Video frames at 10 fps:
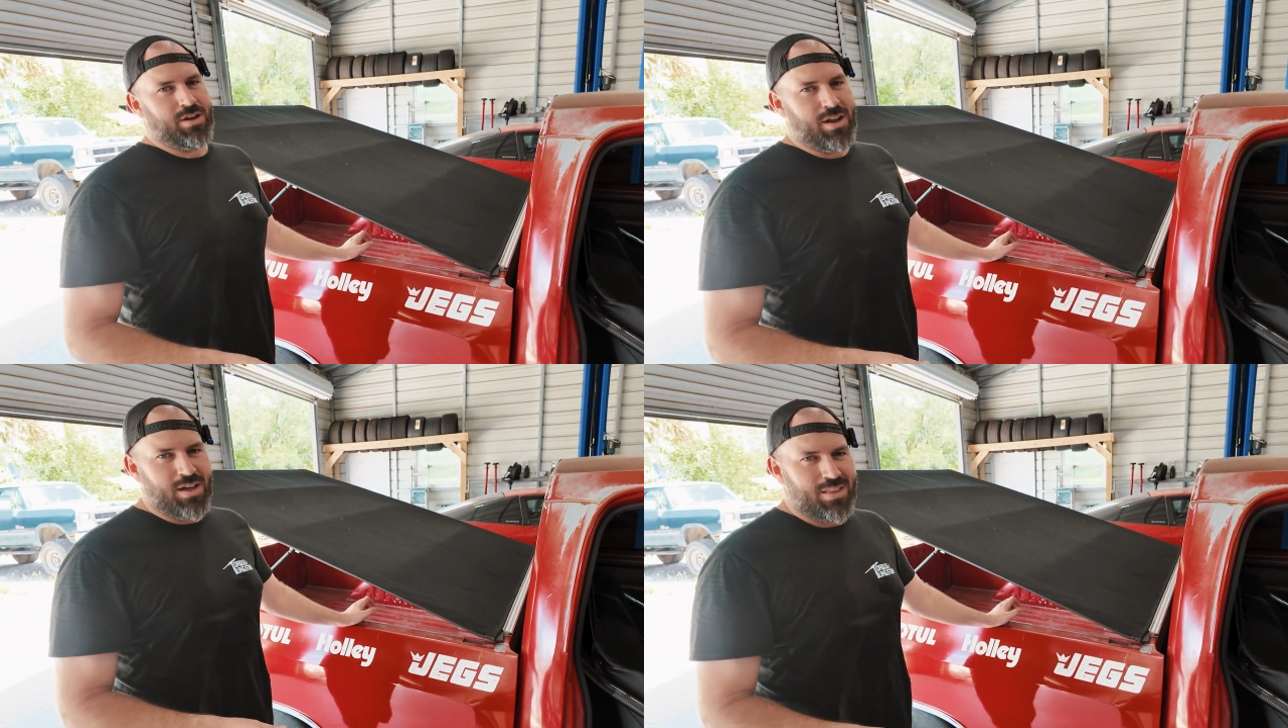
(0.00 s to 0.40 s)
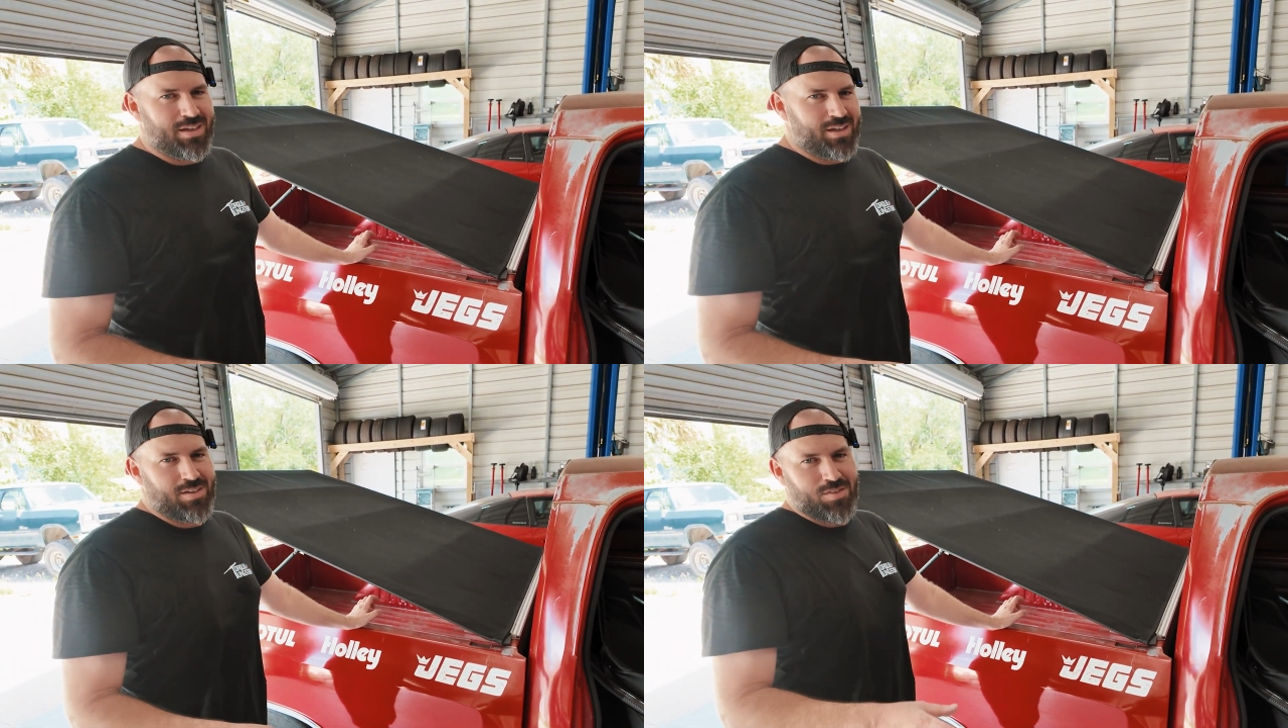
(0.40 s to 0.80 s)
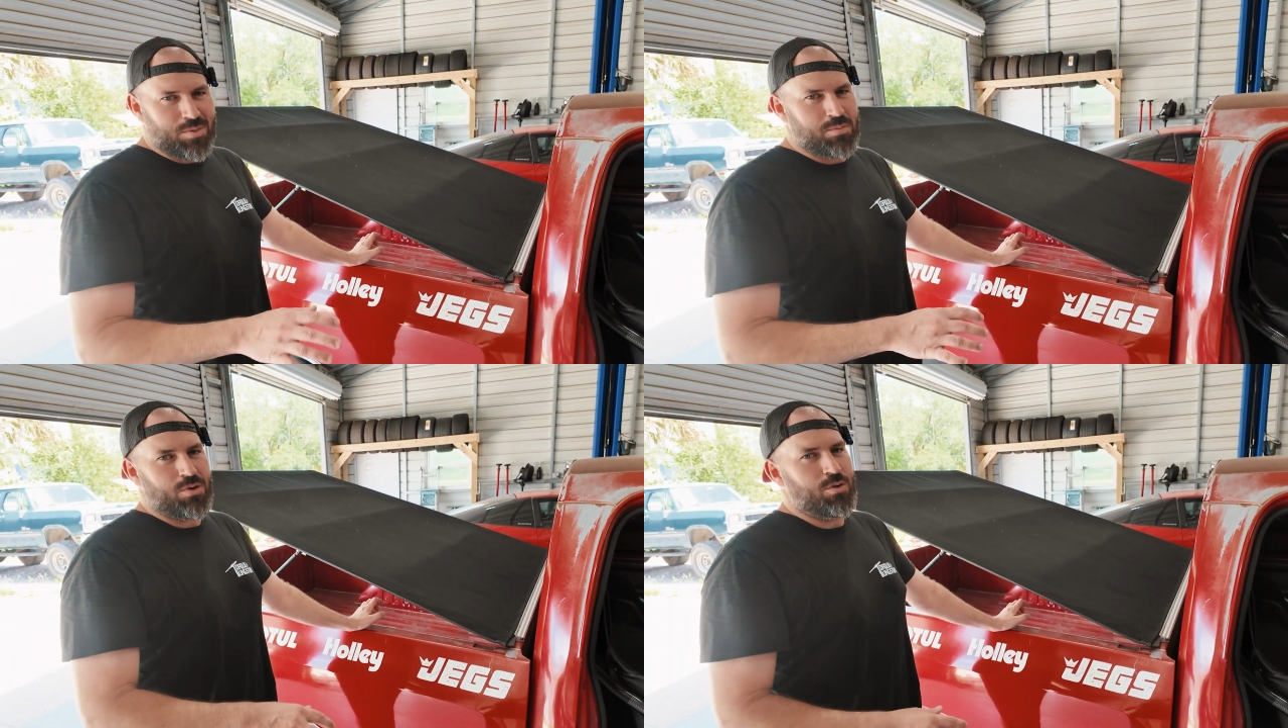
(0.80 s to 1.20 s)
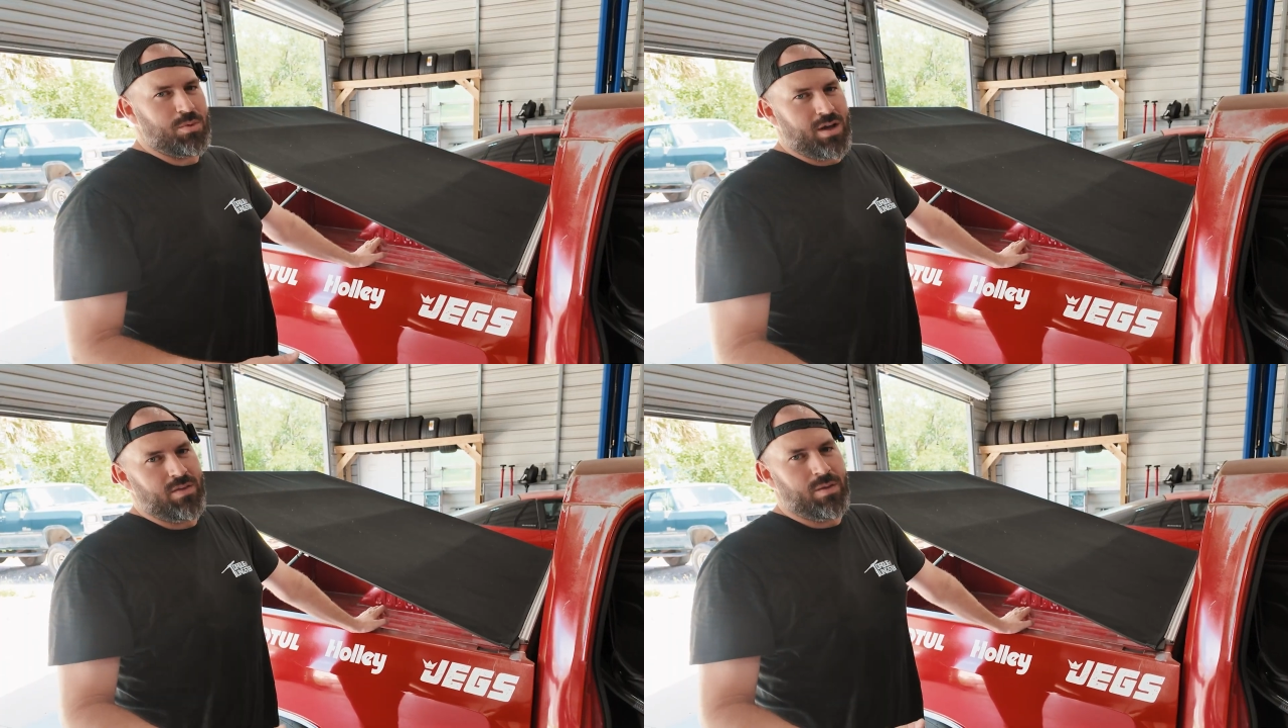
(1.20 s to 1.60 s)
not like some pro
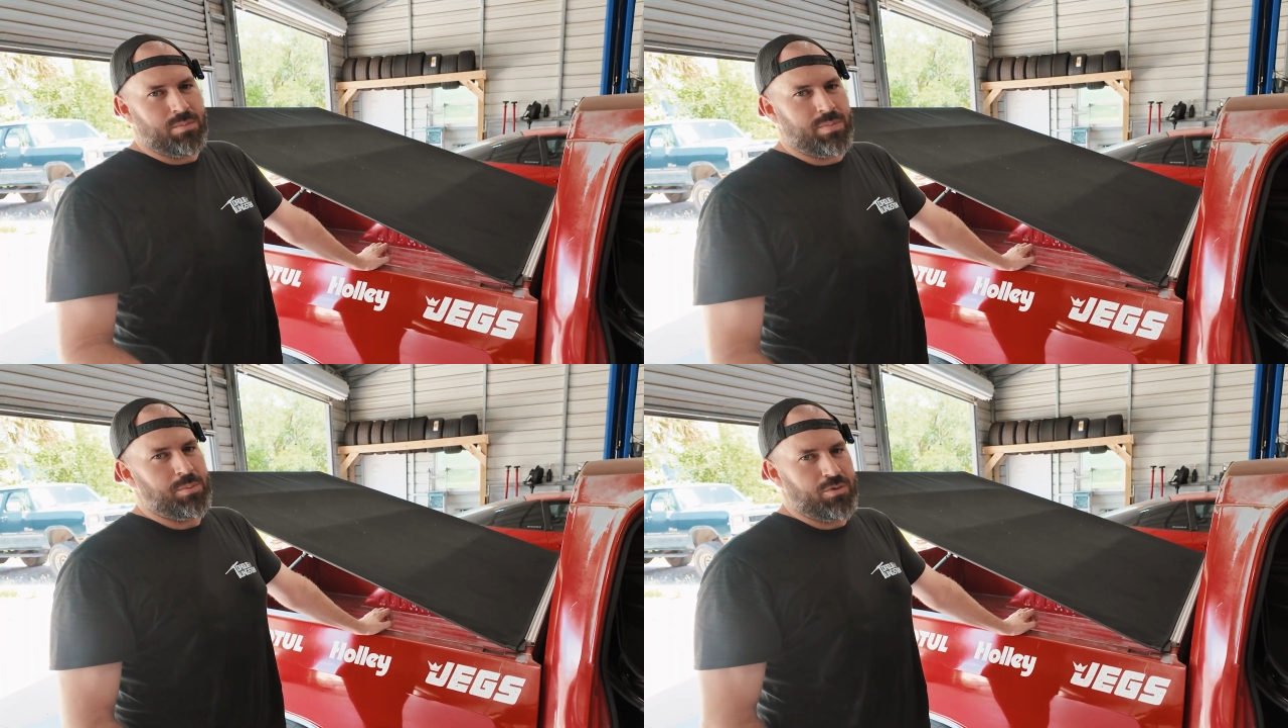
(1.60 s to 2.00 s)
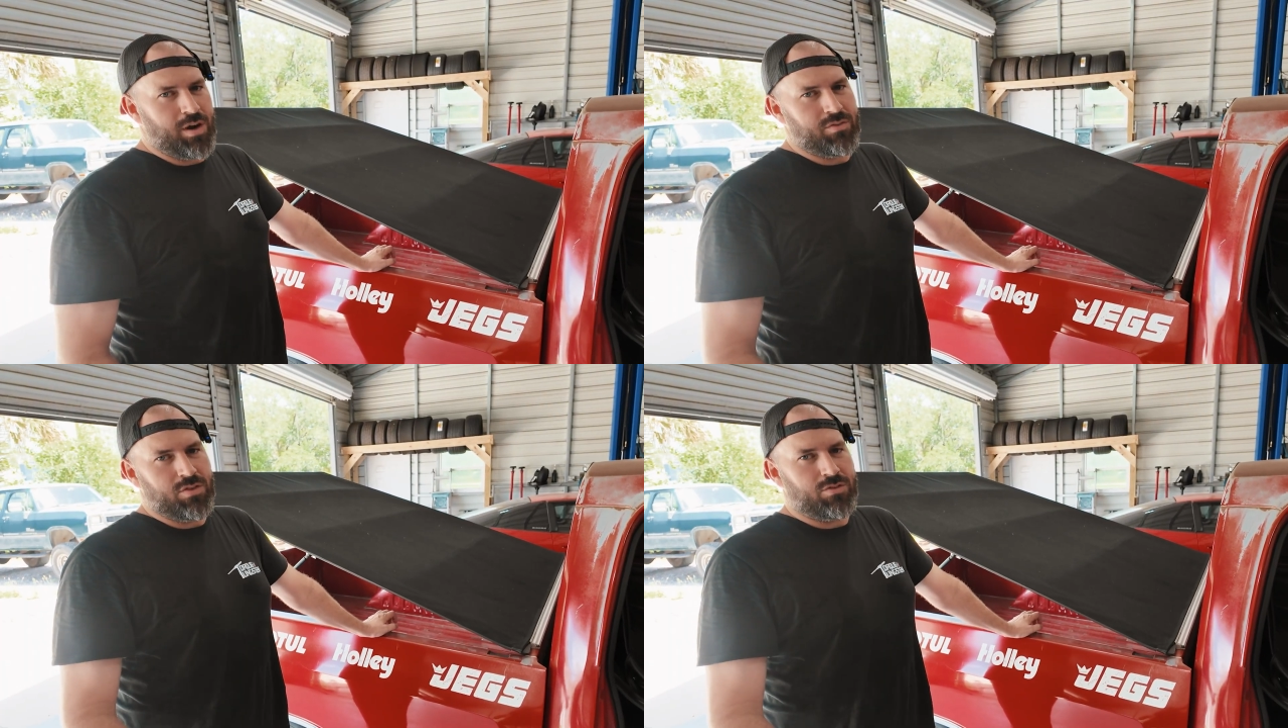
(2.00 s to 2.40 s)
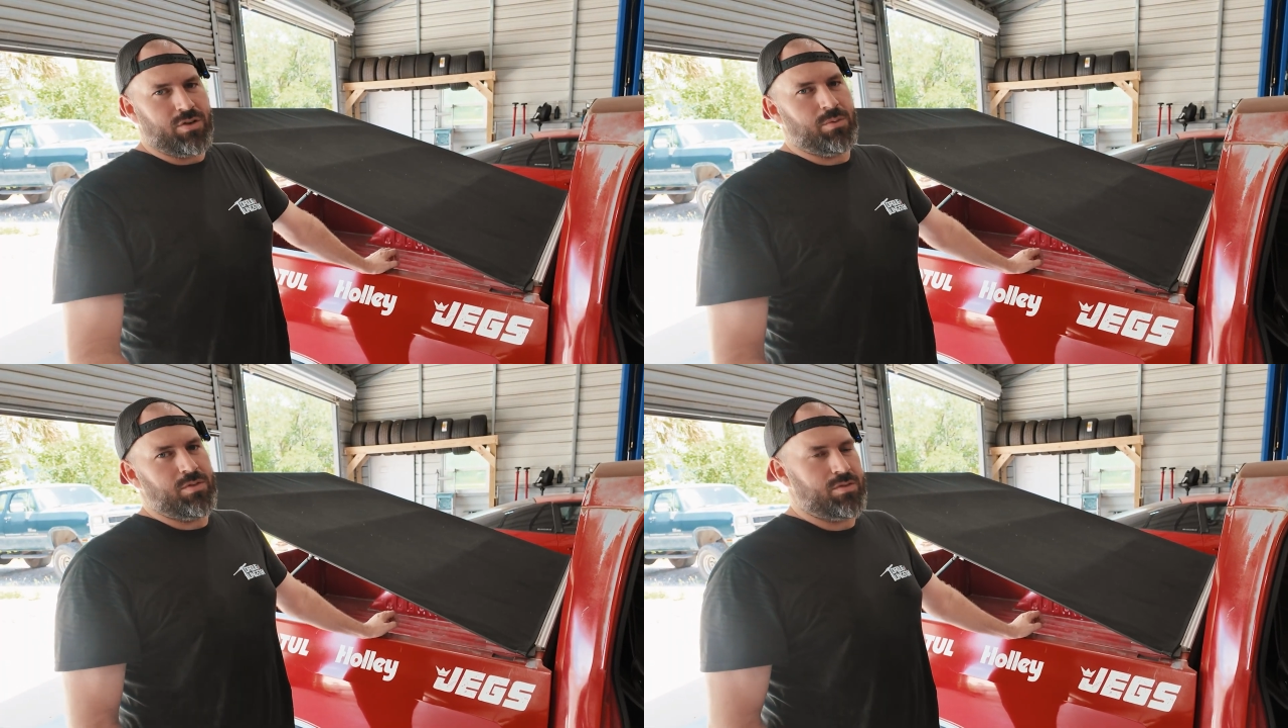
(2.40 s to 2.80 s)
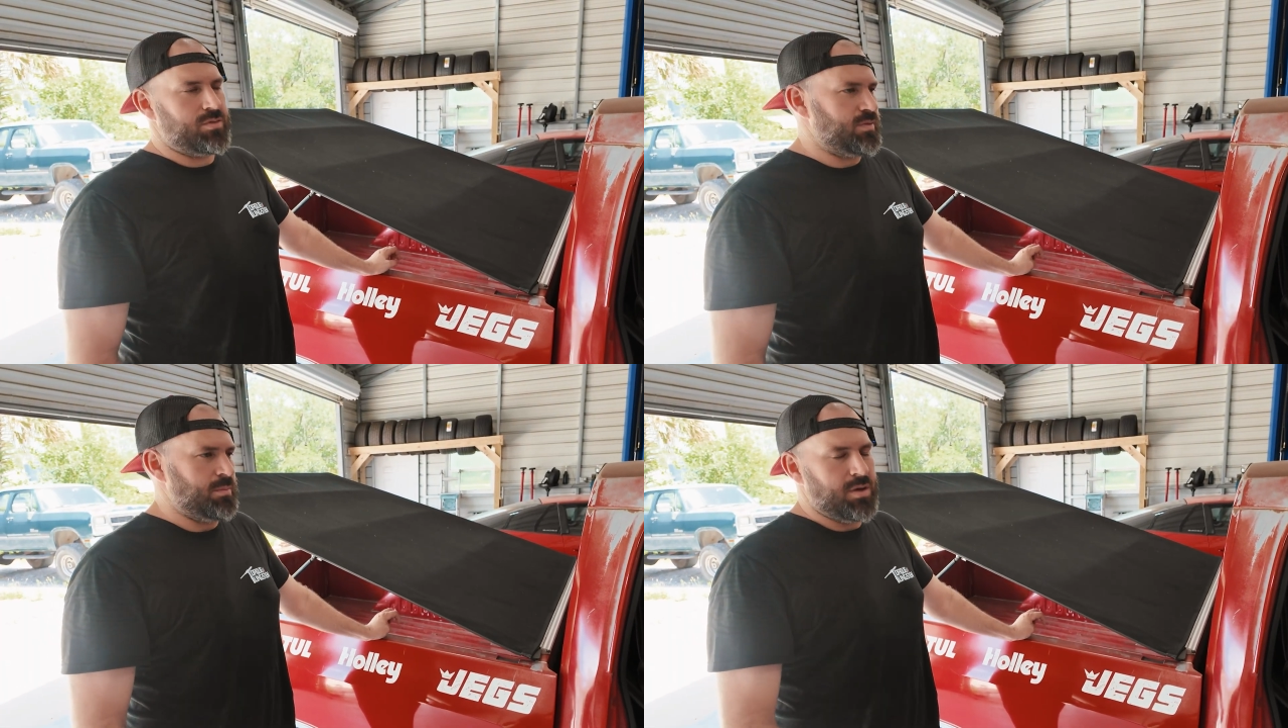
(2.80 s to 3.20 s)
mod that people drive on the street
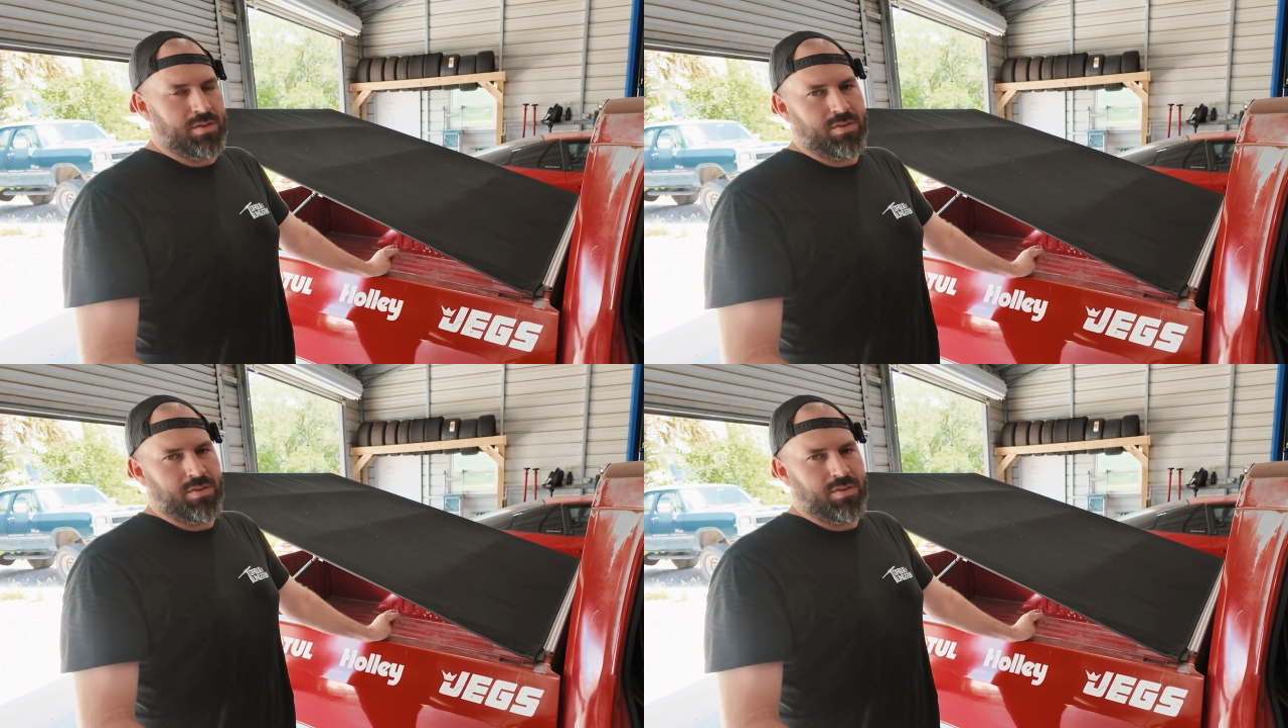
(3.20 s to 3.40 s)
once a month